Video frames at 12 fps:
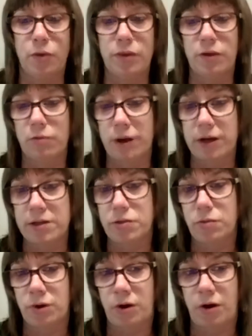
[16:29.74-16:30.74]
when they're ready
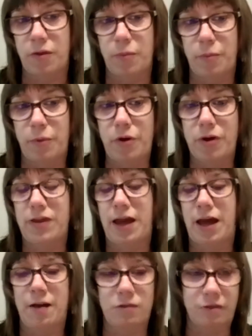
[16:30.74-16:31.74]
to work on the book, they
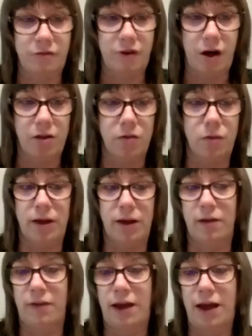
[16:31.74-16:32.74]
have a
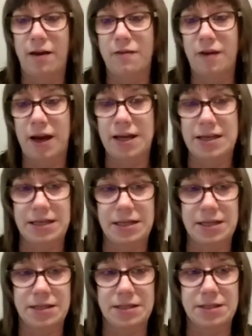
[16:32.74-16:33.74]
following, they have
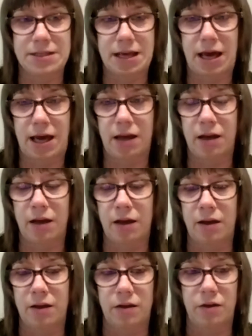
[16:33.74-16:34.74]
ideas that,
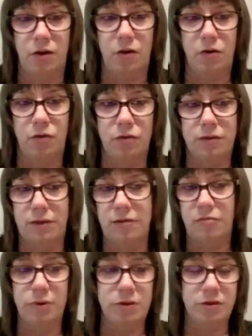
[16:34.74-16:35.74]
you know,
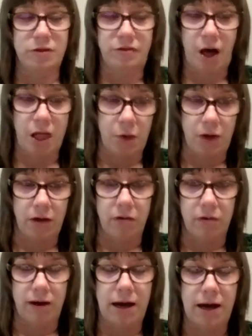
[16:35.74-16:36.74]
they've built a following
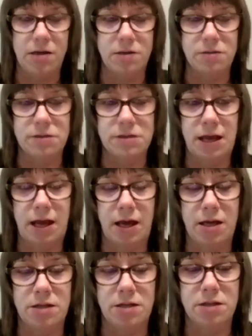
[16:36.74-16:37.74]
around,
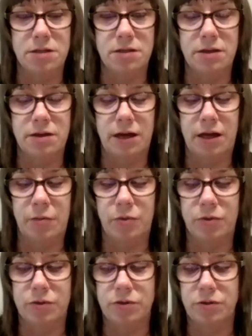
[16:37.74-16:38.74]
and they're
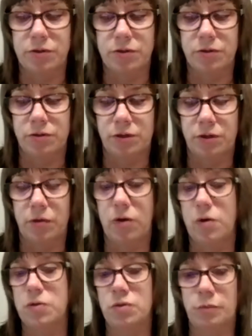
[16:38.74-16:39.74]
able to
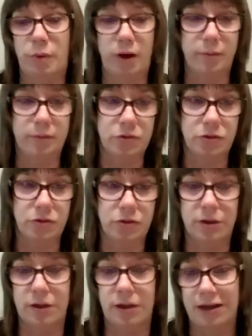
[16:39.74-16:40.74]
go to a
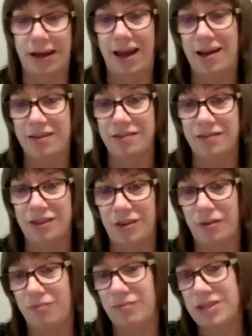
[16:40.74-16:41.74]
publisher and have
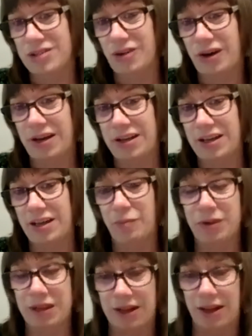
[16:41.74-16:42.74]
this great idea,
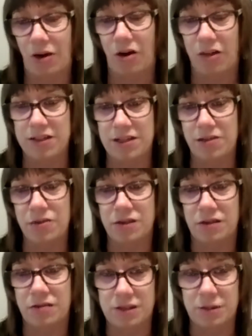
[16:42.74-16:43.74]
but then all this other
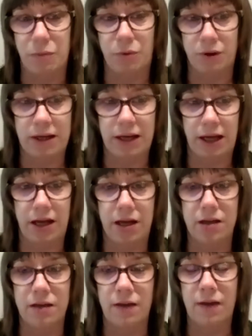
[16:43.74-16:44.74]
stuff supporting
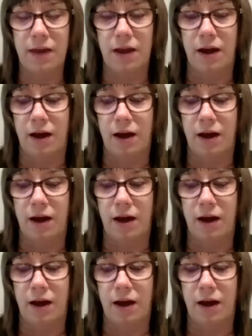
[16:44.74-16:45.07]
it.